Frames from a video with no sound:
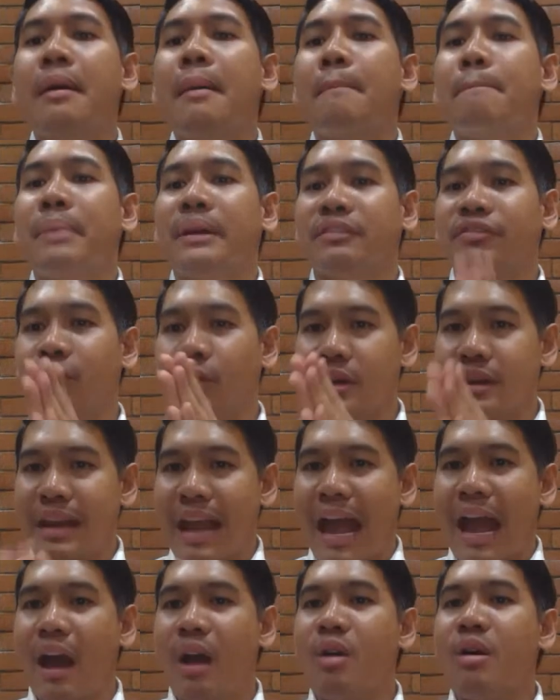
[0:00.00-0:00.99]
But for
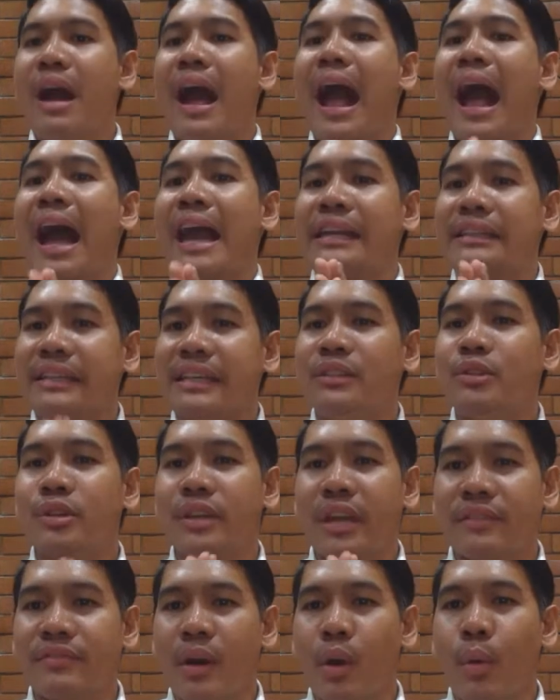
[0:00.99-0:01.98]
now, I need to
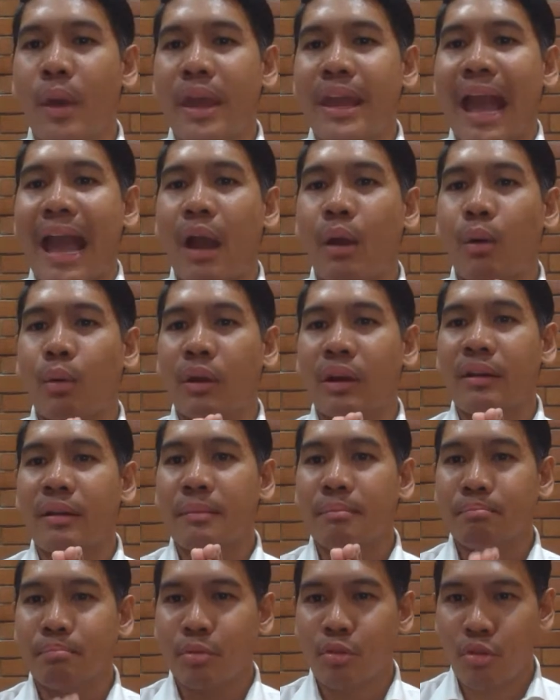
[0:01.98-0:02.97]
give away our
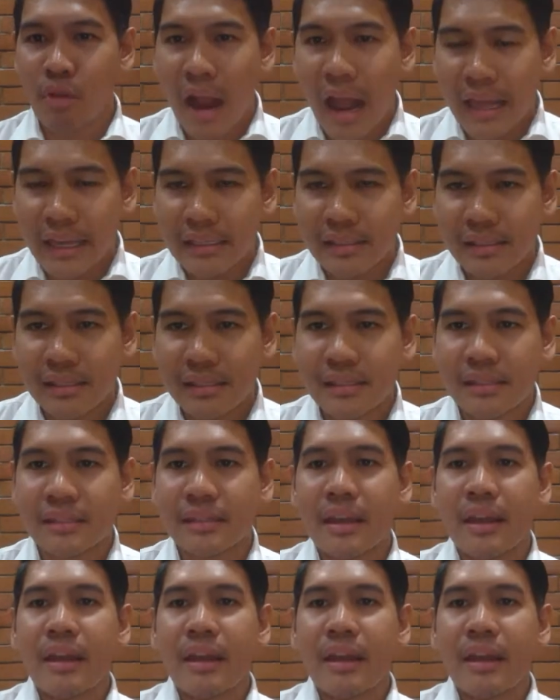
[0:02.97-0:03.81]
prize